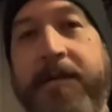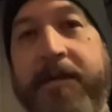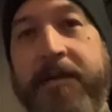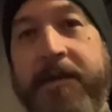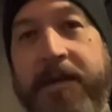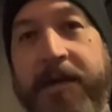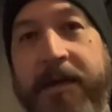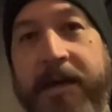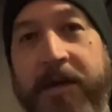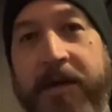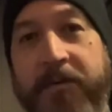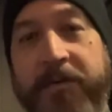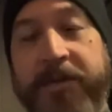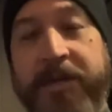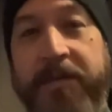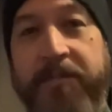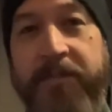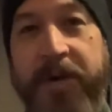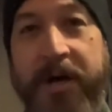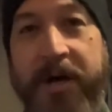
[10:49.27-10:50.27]
I will then
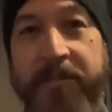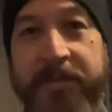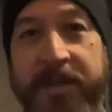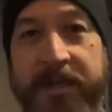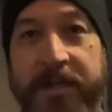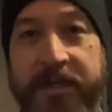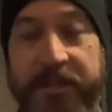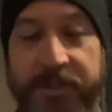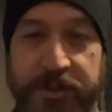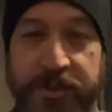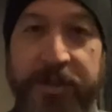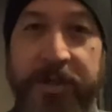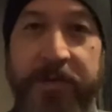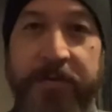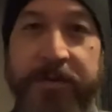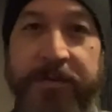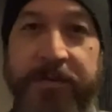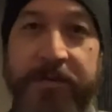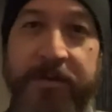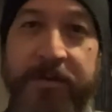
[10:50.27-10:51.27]
pop in and share
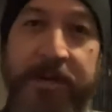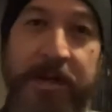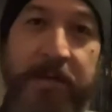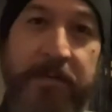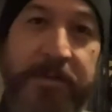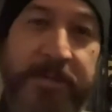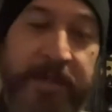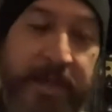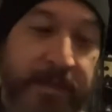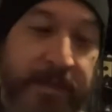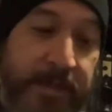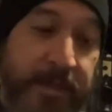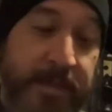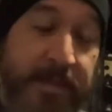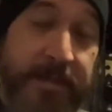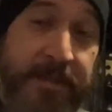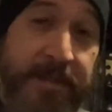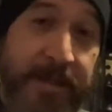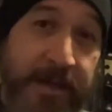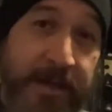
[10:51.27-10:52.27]
with you a couple techniques
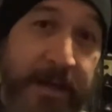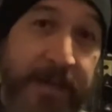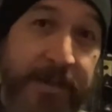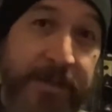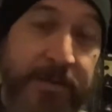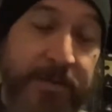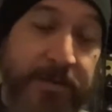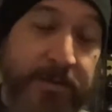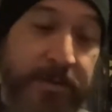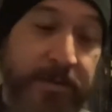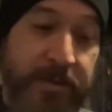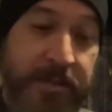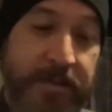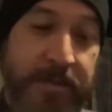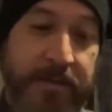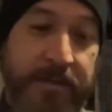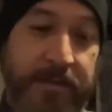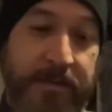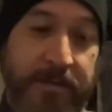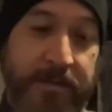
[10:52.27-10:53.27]
that I use
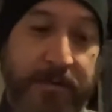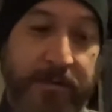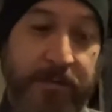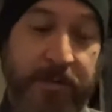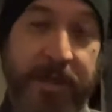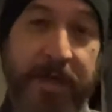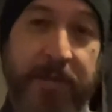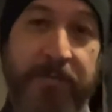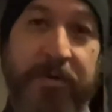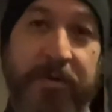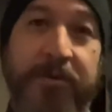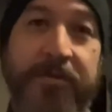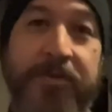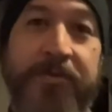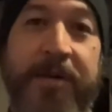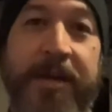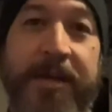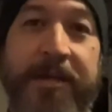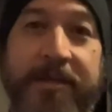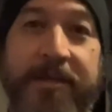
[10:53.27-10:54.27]
when I approach
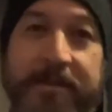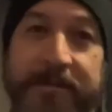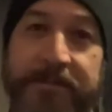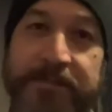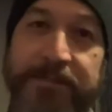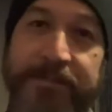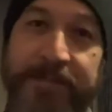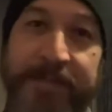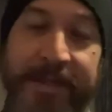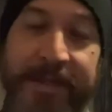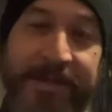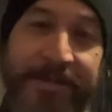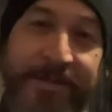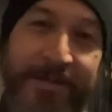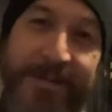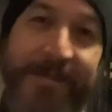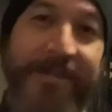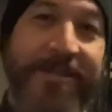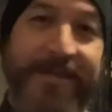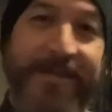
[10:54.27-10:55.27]
grinding.
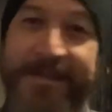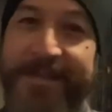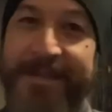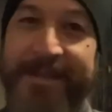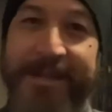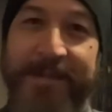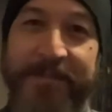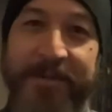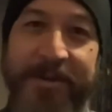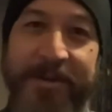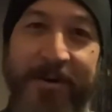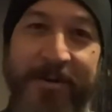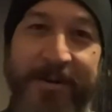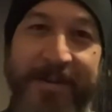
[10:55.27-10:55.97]
Keep it going.